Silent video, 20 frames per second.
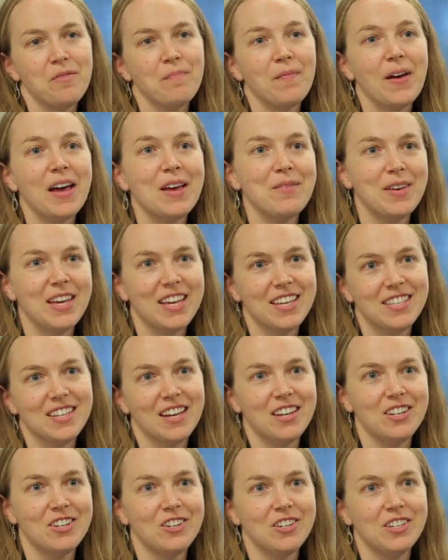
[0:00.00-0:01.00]
My biggest
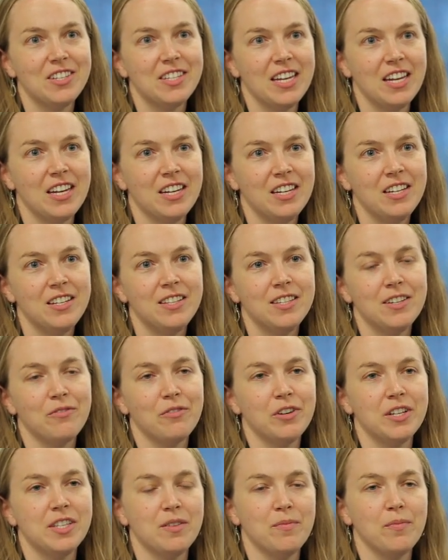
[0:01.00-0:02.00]
understandings of
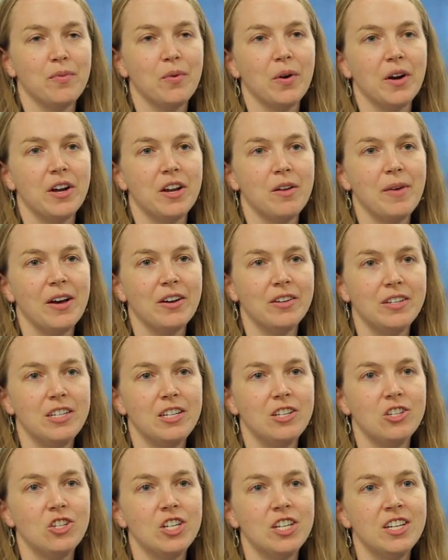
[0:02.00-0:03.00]
what's important about
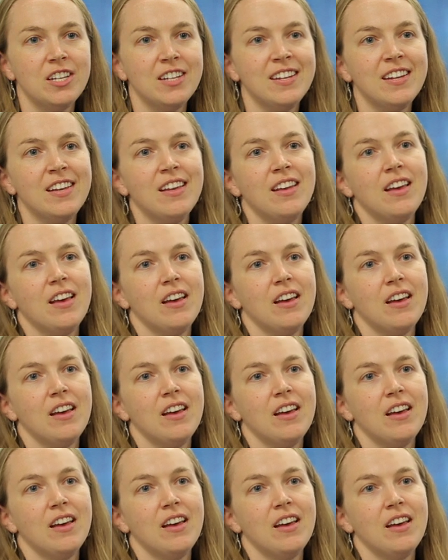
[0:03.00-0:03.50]
teaching